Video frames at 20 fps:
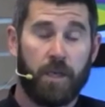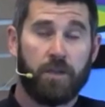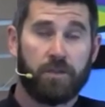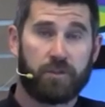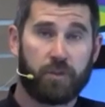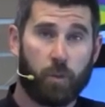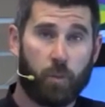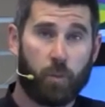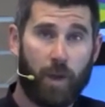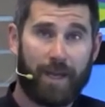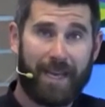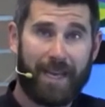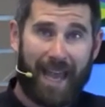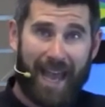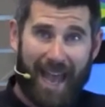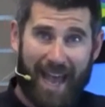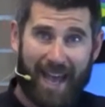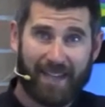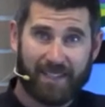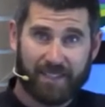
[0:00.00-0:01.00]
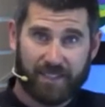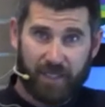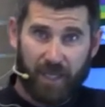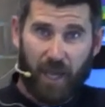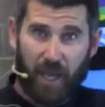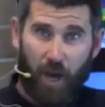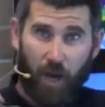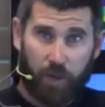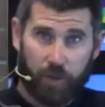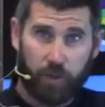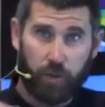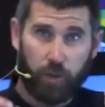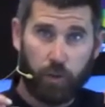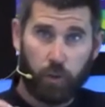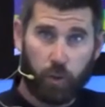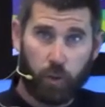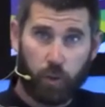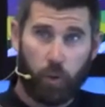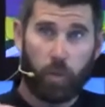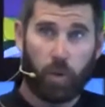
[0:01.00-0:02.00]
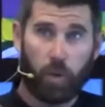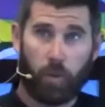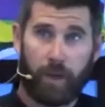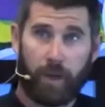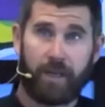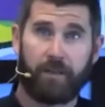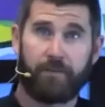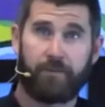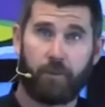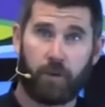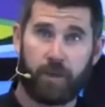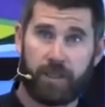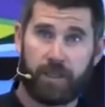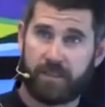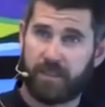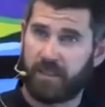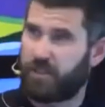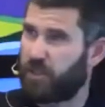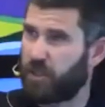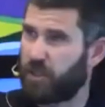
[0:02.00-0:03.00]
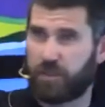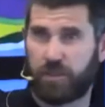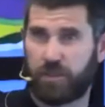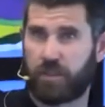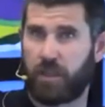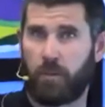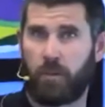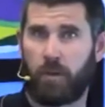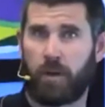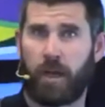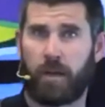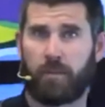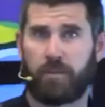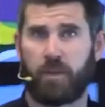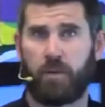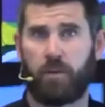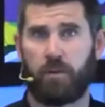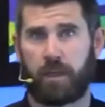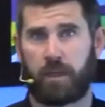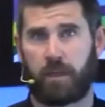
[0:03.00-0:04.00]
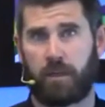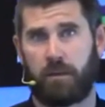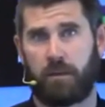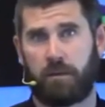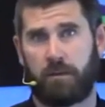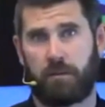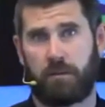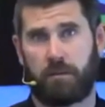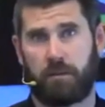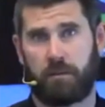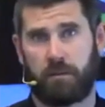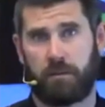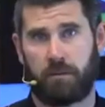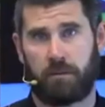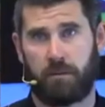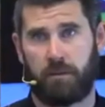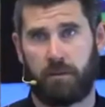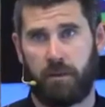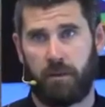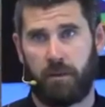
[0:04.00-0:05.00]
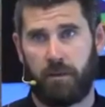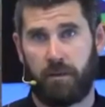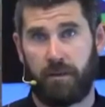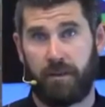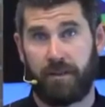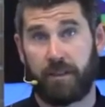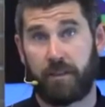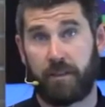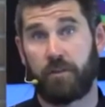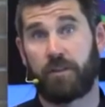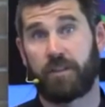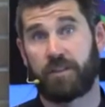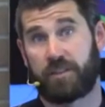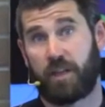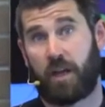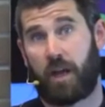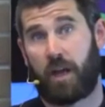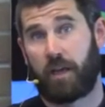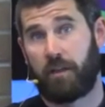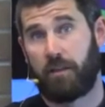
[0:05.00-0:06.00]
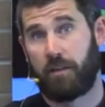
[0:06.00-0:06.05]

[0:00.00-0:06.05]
So when asked, Are you who we're waiting for? He says, Just look at what I'm doing. And then you decide.